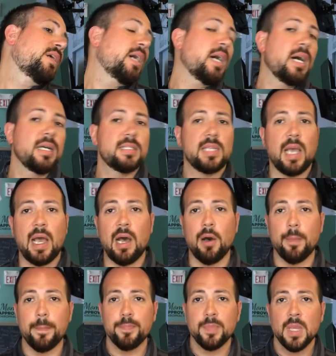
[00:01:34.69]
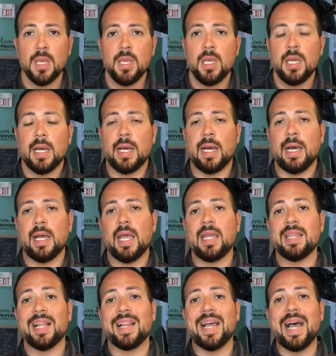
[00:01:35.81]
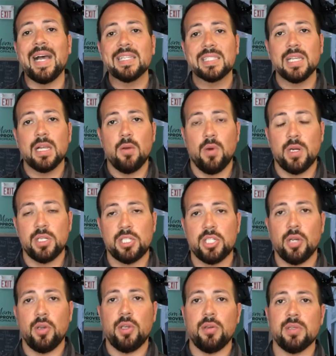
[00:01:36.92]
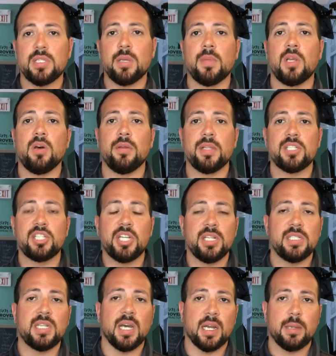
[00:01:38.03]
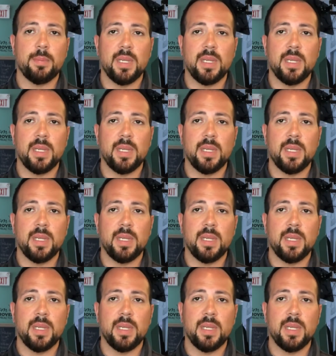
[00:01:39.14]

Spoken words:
to help. And the last thing I want to show you is something called a chin tuck,